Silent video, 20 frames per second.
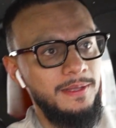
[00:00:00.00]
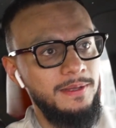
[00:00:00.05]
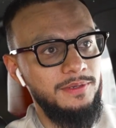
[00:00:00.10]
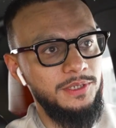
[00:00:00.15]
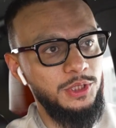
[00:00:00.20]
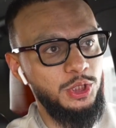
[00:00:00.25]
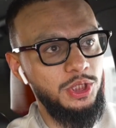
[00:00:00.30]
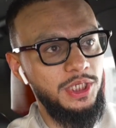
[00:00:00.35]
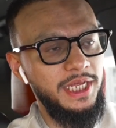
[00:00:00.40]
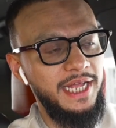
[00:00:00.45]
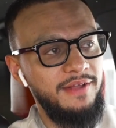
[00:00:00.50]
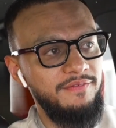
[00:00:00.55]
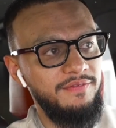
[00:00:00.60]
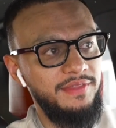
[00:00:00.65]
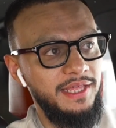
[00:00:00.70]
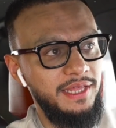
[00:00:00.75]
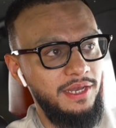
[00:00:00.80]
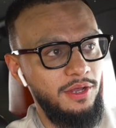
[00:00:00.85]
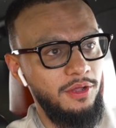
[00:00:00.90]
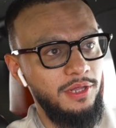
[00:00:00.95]
Once you have
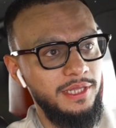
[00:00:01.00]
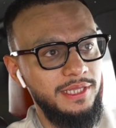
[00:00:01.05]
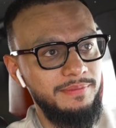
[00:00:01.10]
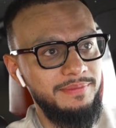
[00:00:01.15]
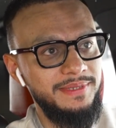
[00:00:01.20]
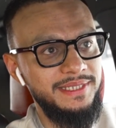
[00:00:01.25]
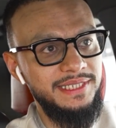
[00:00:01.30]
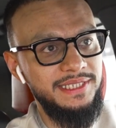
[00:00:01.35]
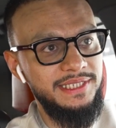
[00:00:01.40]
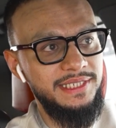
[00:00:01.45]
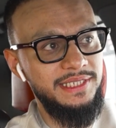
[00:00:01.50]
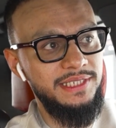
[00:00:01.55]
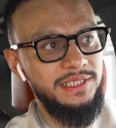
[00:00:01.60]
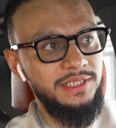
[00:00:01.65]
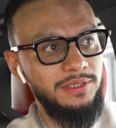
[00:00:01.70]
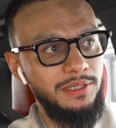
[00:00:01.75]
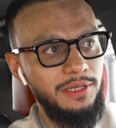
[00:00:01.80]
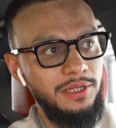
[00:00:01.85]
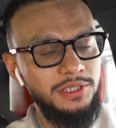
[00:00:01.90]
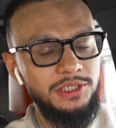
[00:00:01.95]
that, all the businesses
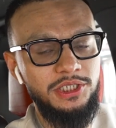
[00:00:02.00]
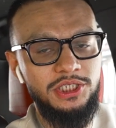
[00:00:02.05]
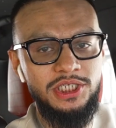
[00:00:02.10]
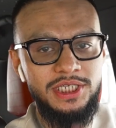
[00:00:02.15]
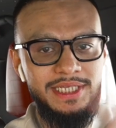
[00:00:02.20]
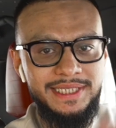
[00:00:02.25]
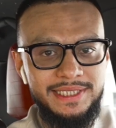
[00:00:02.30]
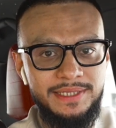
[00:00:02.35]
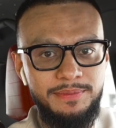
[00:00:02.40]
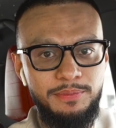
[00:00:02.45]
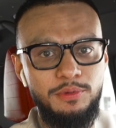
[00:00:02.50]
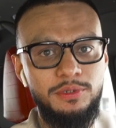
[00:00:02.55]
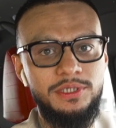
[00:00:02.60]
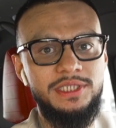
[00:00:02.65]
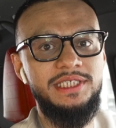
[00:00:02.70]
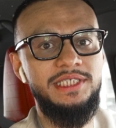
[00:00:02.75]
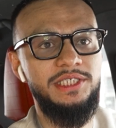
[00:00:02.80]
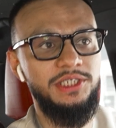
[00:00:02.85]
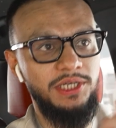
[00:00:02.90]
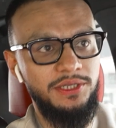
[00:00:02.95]
you launch
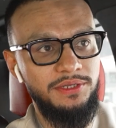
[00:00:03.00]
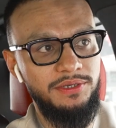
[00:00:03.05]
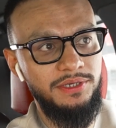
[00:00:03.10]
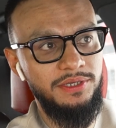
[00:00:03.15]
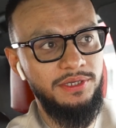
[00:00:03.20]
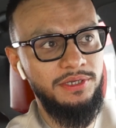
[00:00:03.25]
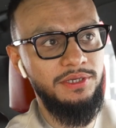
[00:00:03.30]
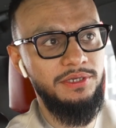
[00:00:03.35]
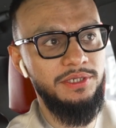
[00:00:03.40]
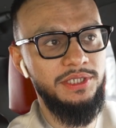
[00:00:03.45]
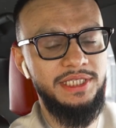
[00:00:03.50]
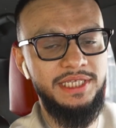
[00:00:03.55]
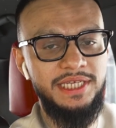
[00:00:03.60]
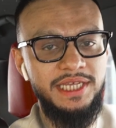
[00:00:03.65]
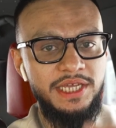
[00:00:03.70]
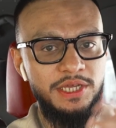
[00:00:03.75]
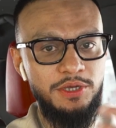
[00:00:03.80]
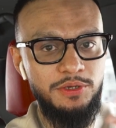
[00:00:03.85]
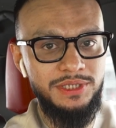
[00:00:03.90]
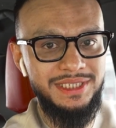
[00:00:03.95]
supports each other because the
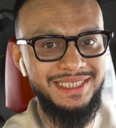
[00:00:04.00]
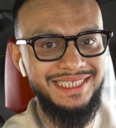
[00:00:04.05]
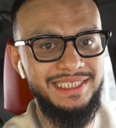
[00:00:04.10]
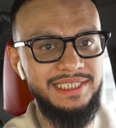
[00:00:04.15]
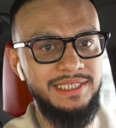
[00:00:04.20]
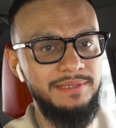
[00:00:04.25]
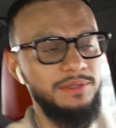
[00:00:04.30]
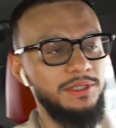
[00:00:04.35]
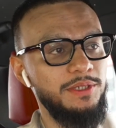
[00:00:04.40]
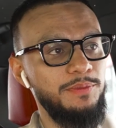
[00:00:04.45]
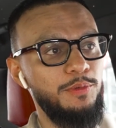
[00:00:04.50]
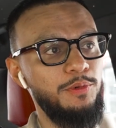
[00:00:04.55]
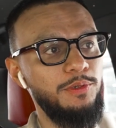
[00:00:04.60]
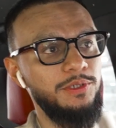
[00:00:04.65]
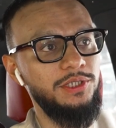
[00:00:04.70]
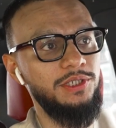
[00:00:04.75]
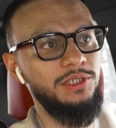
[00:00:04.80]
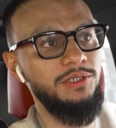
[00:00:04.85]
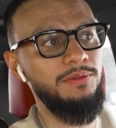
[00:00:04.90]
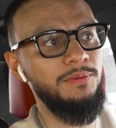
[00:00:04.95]
ecosystem
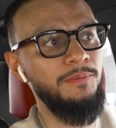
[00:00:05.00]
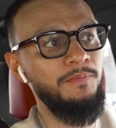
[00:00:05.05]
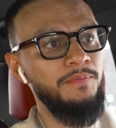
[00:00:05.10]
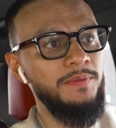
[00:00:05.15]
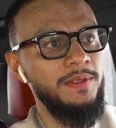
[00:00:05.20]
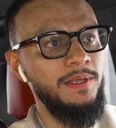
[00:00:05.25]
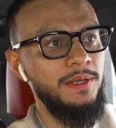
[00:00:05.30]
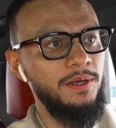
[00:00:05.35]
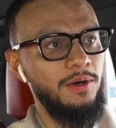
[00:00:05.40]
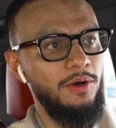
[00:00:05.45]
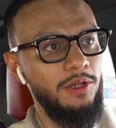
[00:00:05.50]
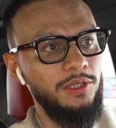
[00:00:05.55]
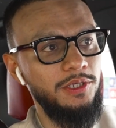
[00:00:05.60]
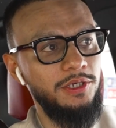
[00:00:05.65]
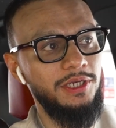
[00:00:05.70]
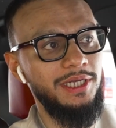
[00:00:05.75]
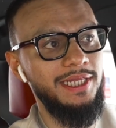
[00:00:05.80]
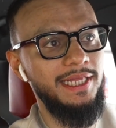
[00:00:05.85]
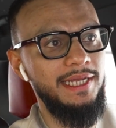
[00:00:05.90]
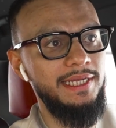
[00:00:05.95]
supports you. All
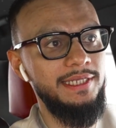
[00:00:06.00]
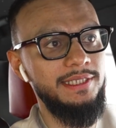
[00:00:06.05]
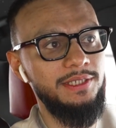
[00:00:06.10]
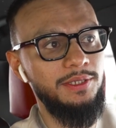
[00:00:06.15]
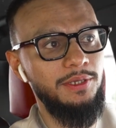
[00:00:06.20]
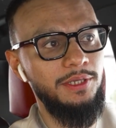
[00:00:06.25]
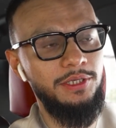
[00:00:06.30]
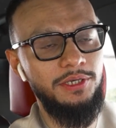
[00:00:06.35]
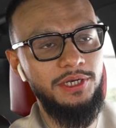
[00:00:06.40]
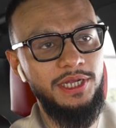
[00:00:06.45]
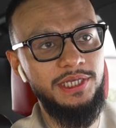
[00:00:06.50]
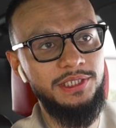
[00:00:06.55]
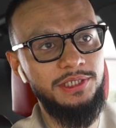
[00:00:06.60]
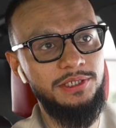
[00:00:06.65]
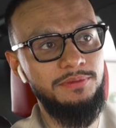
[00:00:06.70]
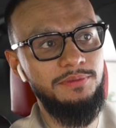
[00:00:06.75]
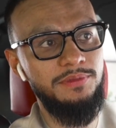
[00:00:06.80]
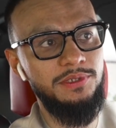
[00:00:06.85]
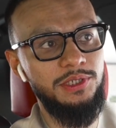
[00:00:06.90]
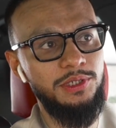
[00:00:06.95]
your clients, all your
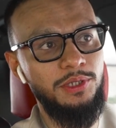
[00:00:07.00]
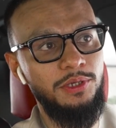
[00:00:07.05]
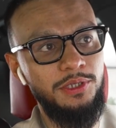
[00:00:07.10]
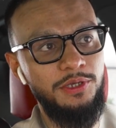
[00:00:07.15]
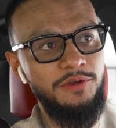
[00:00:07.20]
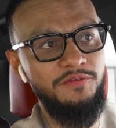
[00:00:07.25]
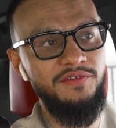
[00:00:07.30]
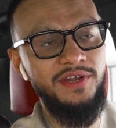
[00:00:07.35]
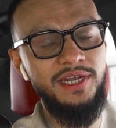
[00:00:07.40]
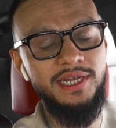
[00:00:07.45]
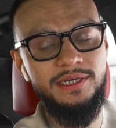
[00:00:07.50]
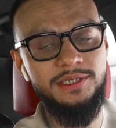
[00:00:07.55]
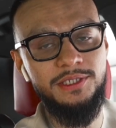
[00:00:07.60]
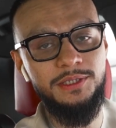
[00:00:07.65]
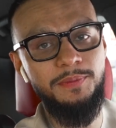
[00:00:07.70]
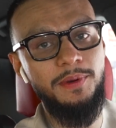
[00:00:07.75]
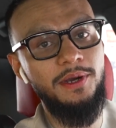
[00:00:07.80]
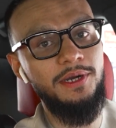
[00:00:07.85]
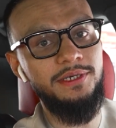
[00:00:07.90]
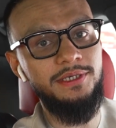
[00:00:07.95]
customers, all your vendors,
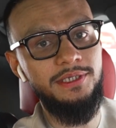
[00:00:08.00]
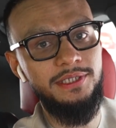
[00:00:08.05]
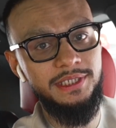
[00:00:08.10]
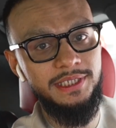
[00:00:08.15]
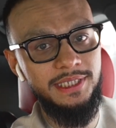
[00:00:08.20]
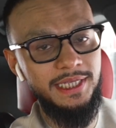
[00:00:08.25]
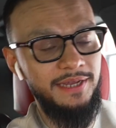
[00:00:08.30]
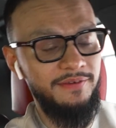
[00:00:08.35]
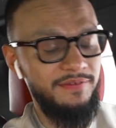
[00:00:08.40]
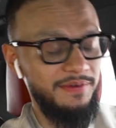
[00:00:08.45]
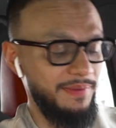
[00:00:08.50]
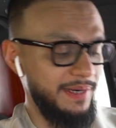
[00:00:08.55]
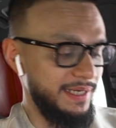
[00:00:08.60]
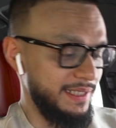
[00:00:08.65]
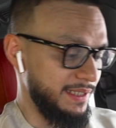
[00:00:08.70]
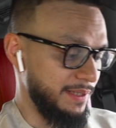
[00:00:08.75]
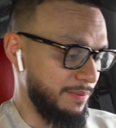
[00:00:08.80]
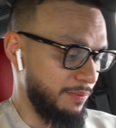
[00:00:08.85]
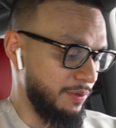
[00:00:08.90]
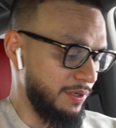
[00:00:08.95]
partners, everybody's
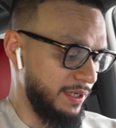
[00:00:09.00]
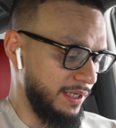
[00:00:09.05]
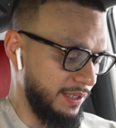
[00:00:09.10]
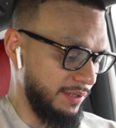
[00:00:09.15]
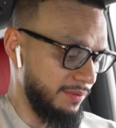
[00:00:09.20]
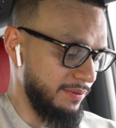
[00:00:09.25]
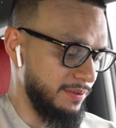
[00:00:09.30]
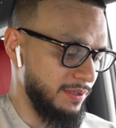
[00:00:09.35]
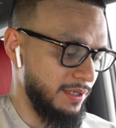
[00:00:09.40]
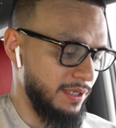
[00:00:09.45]
supporting you.